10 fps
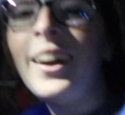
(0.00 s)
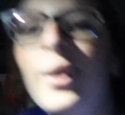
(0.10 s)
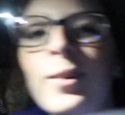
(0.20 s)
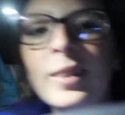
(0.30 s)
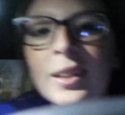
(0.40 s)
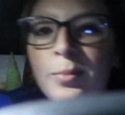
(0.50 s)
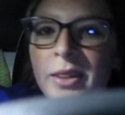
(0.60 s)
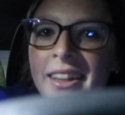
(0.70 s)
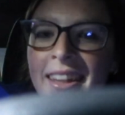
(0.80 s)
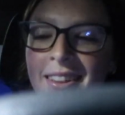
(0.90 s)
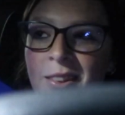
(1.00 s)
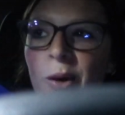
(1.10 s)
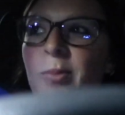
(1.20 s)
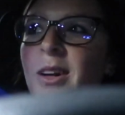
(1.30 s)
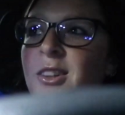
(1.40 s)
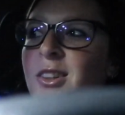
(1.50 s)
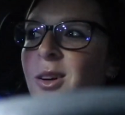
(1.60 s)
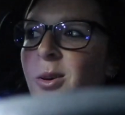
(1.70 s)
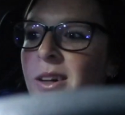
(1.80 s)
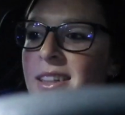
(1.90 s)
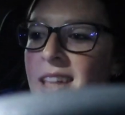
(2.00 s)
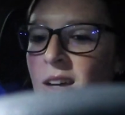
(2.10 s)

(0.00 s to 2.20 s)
I always bring like so much to Corey's